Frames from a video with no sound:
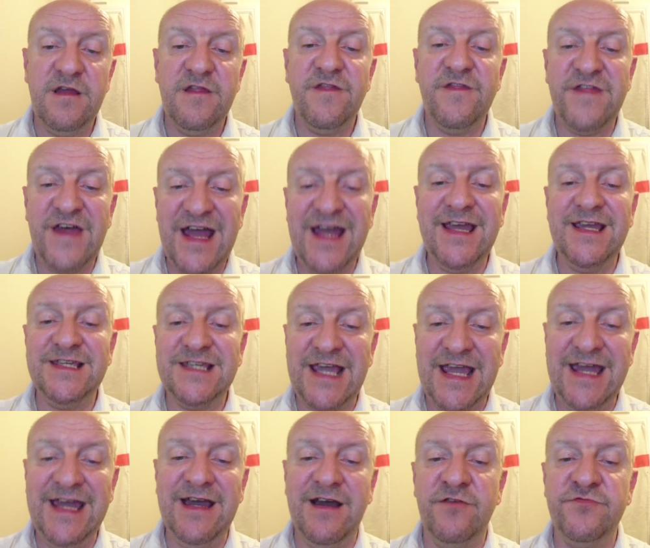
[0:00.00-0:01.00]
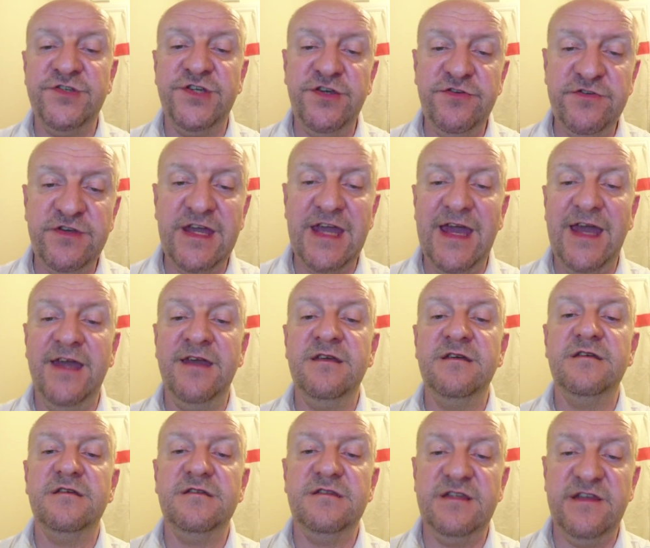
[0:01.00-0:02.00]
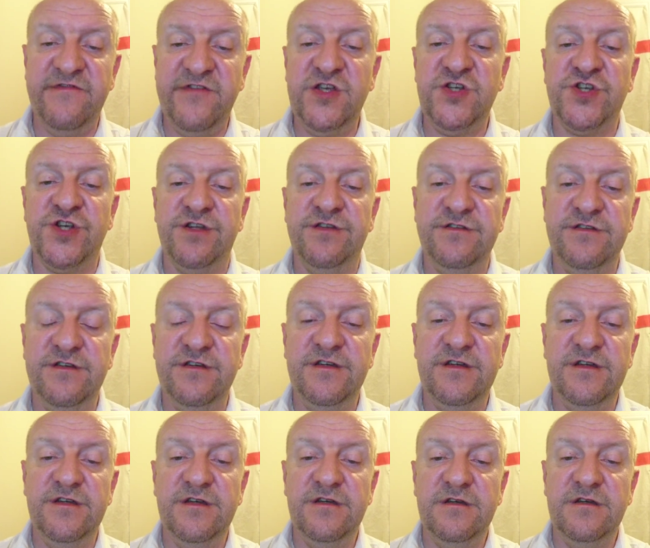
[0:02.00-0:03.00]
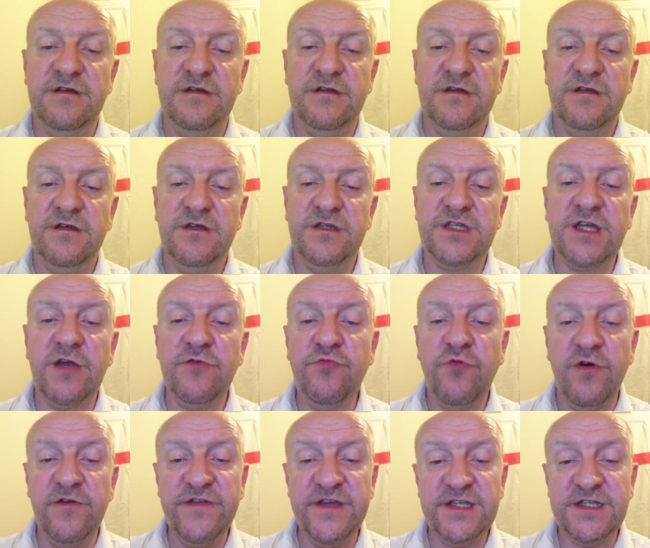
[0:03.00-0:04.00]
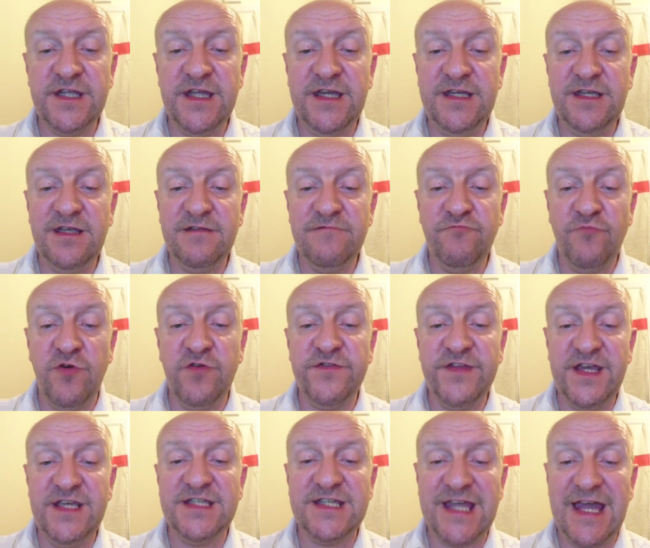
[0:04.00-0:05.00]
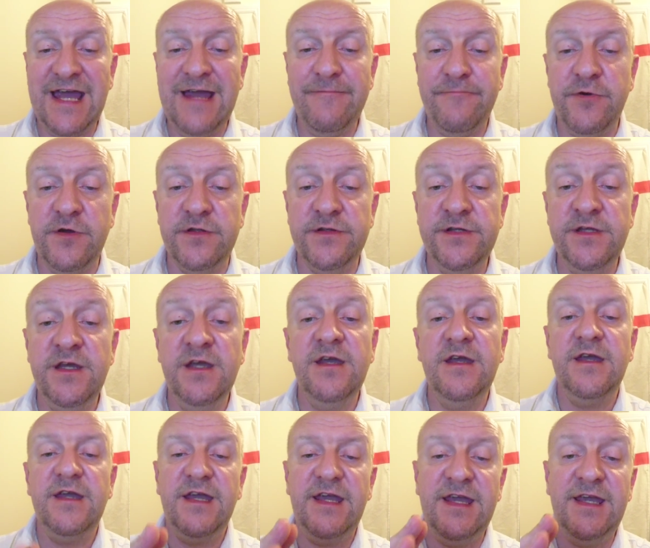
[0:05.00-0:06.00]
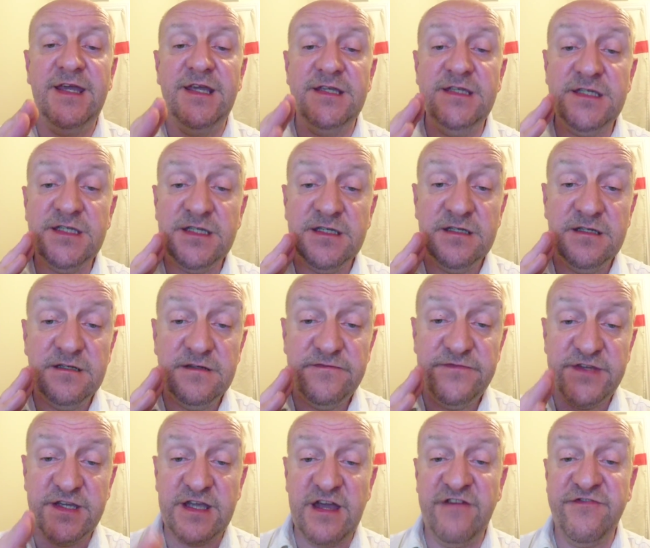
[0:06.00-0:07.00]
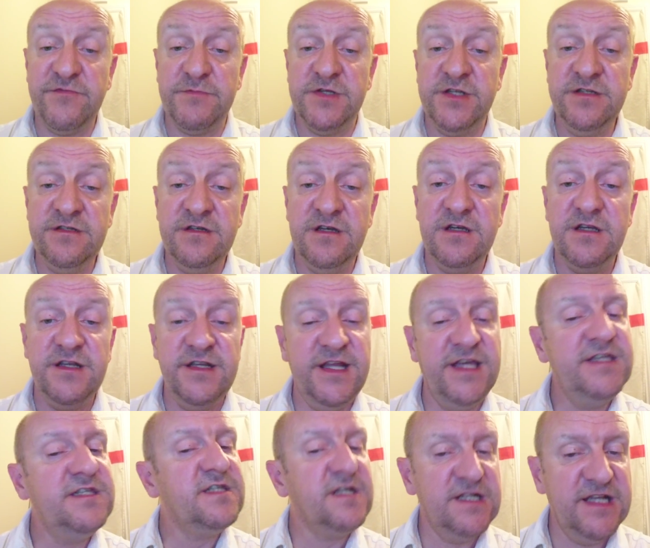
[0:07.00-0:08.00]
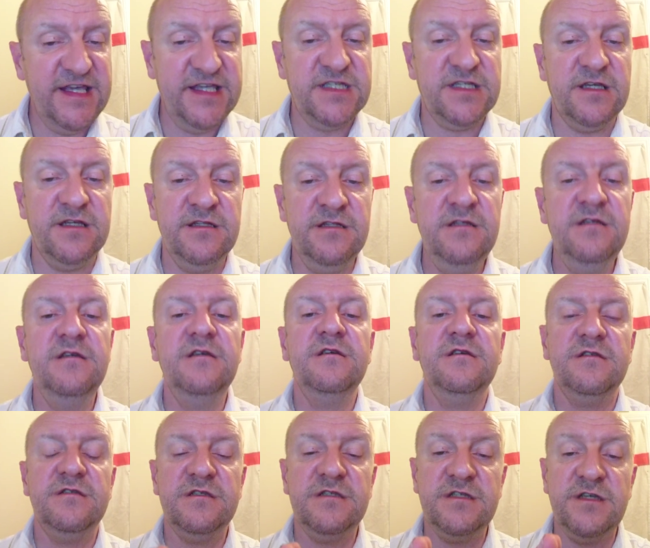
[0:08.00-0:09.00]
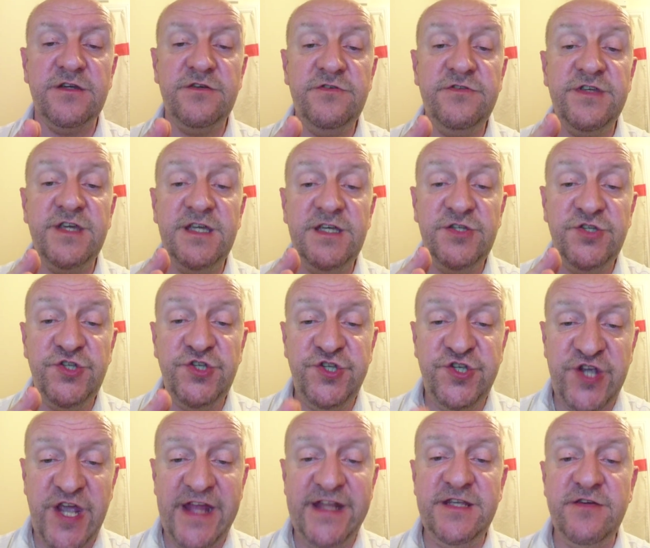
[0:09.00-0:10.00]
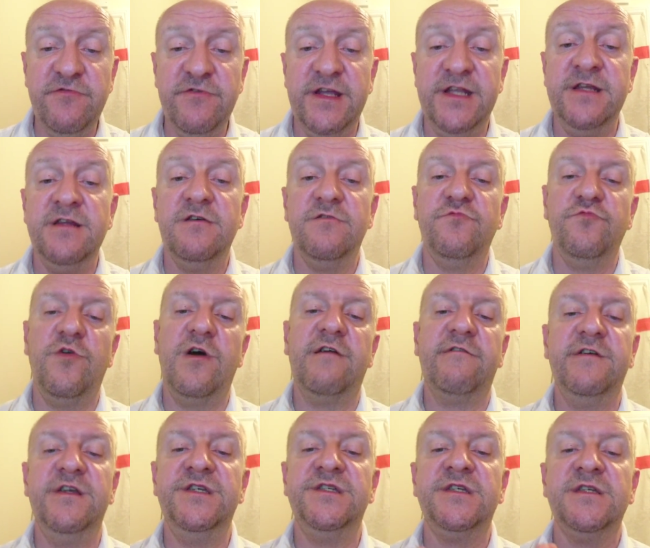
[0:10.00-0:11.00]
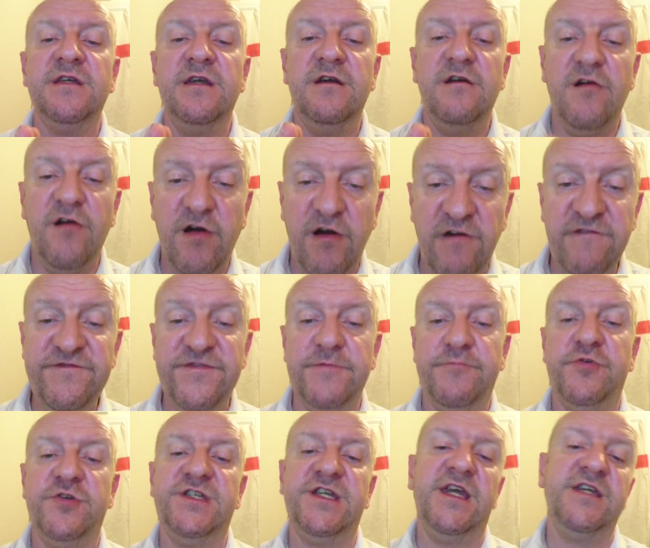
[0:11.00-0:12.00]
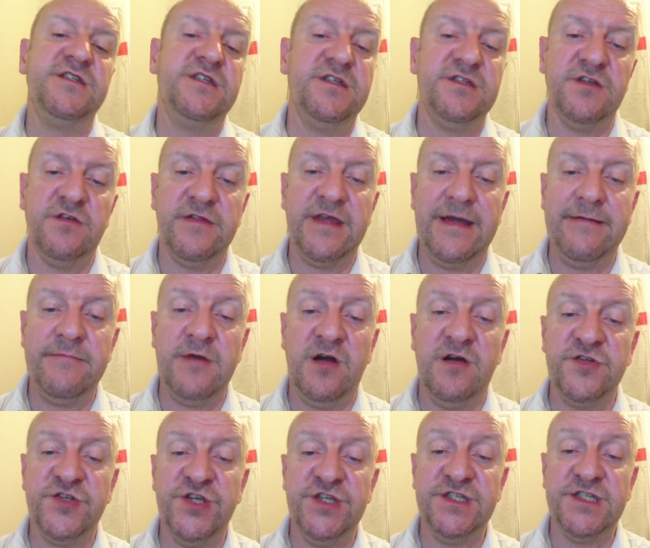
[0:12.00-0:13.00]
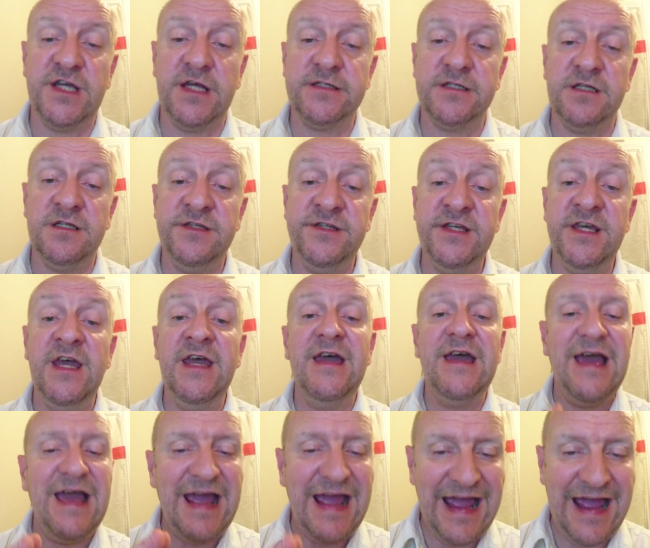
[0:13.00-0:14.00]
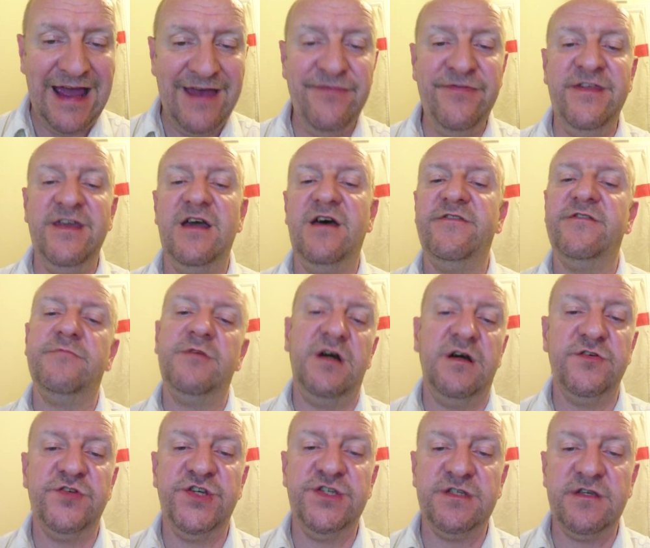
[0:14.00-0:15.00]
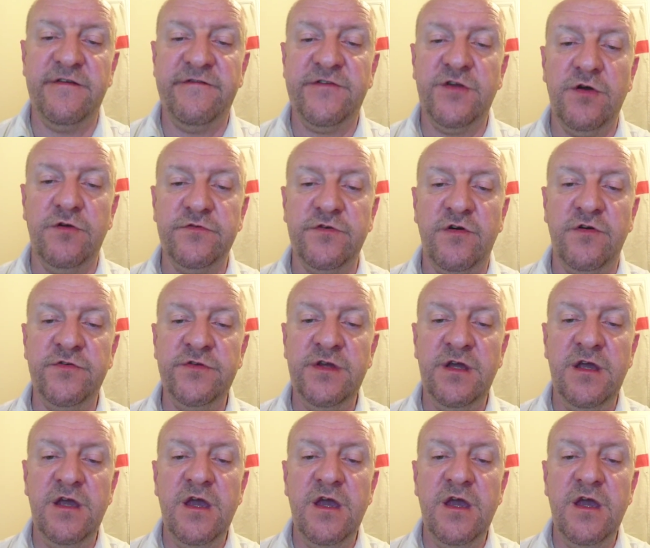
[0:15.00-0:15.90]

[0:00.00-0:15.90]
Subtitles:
That is how you get division. So what needs to happen is the government need to listen to the genuine worries of the protesters on that march in Sunderland and the other marches that have gone on.